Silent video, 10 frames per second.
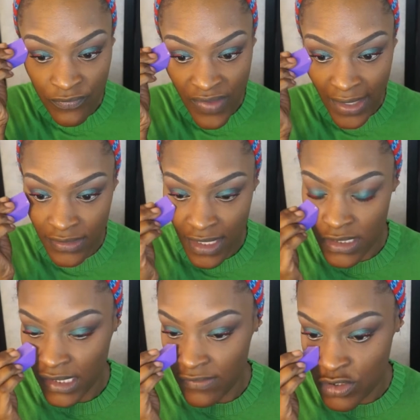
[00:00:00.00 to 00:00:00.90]
fact that
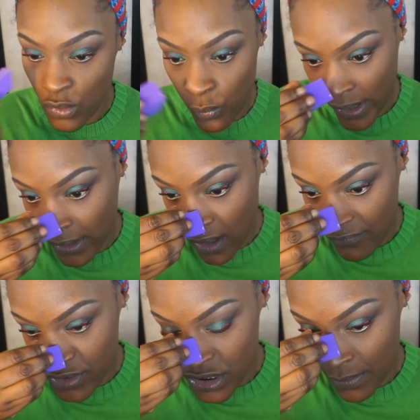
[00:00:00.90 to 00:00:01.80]
it gives great
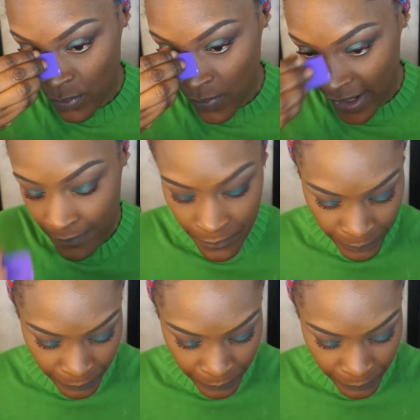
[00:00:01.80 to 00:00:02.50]
coverage, number one.